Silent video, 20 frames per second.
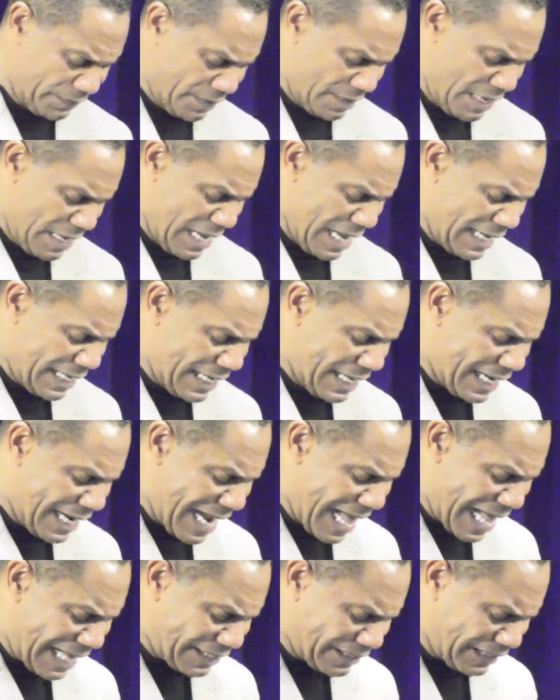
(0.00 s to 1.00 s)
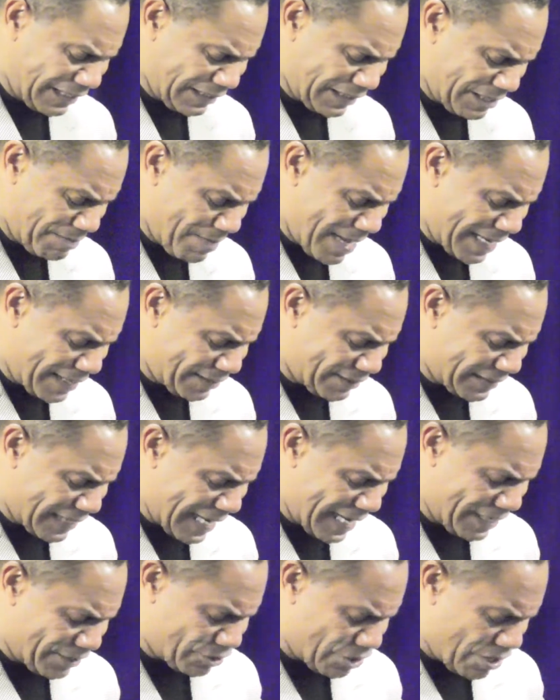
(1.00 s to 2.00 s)
And then lastly, somebody
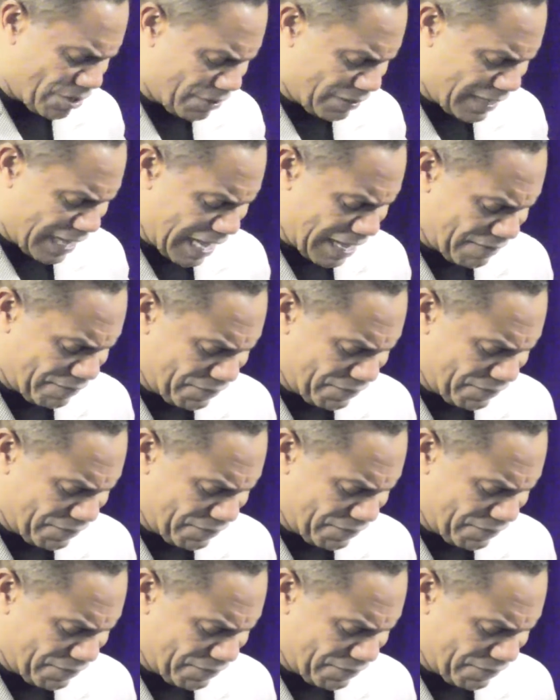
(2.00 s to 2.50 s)
say eternal life.